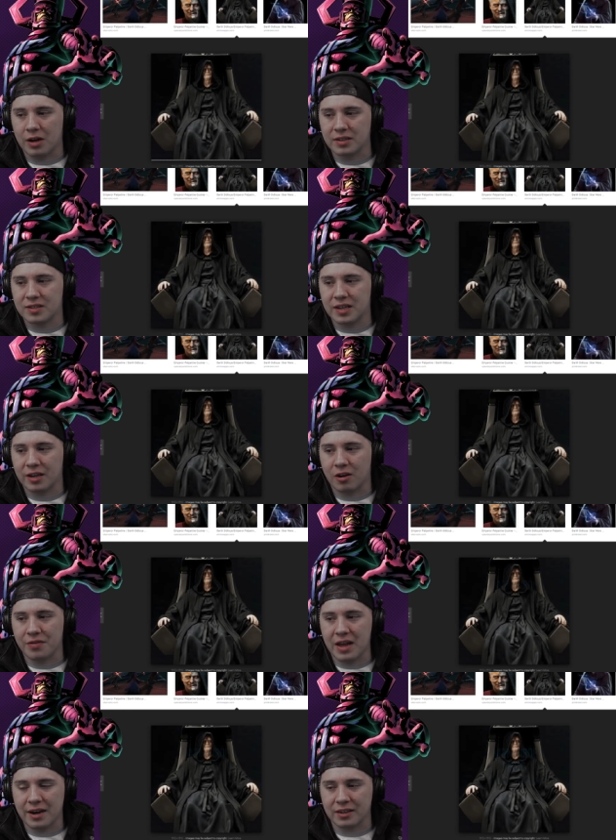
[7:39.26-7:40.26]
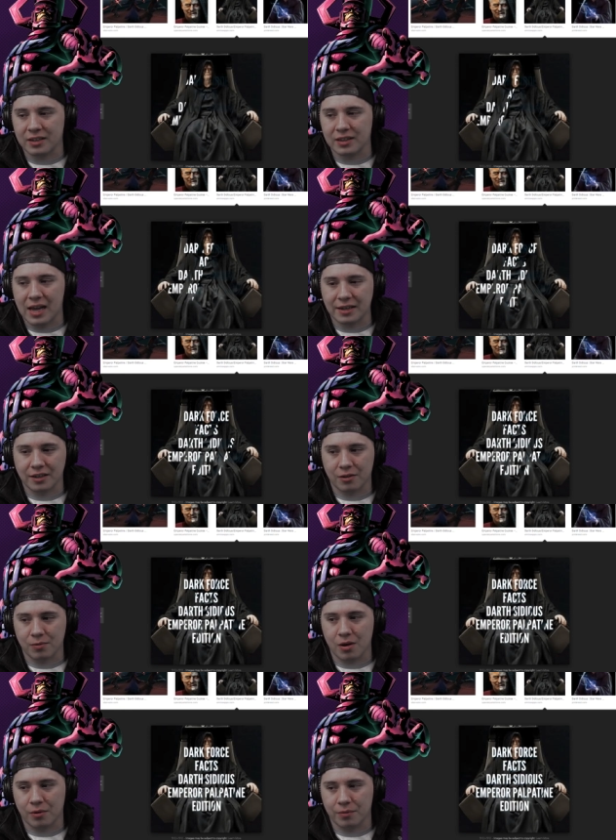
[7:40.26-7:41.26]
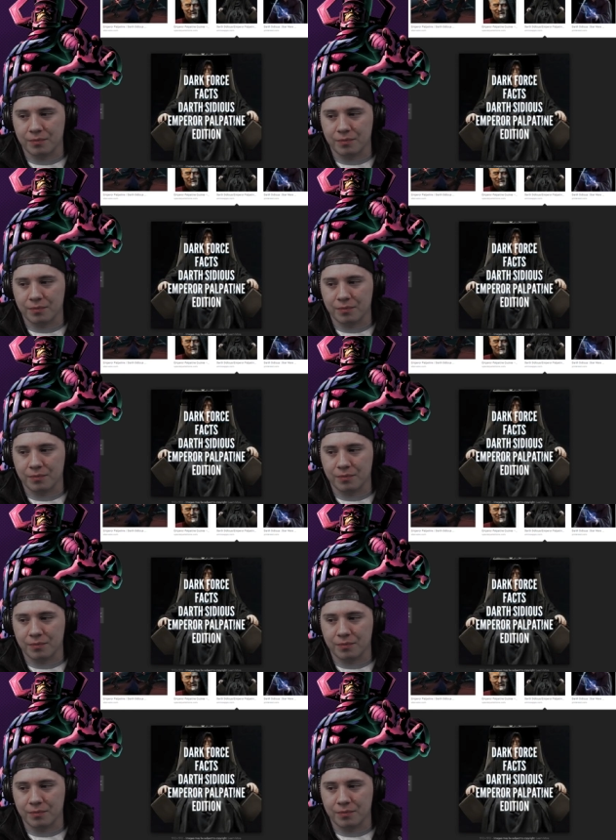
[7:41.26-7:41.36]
sitting on that galactic throne.